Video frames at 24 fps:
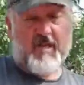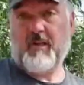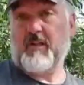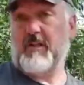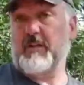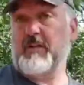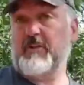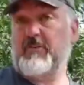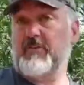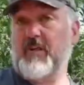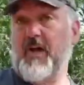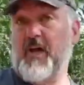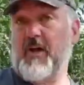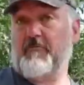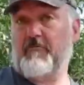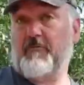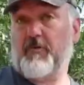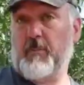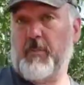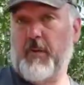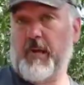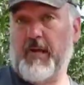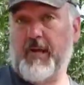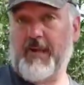At least not
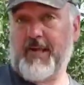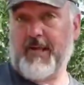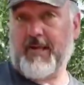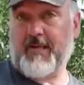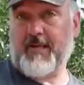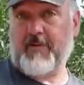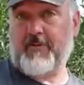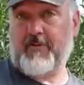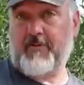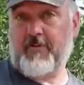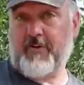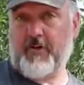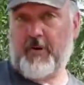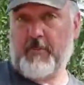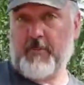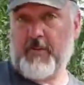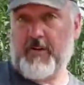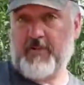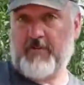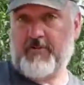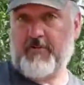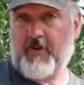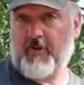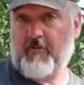for me, and I consider
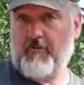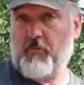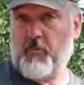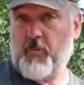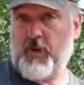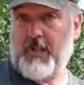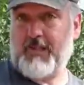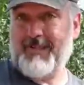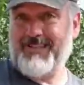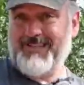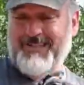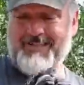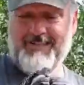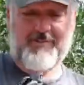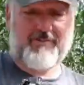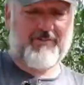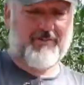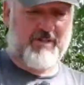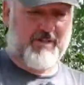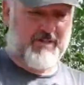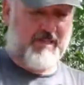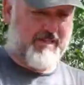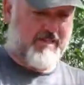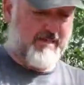myself well
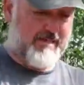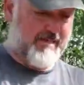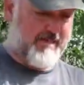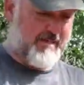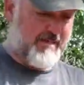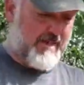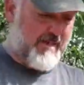insulated.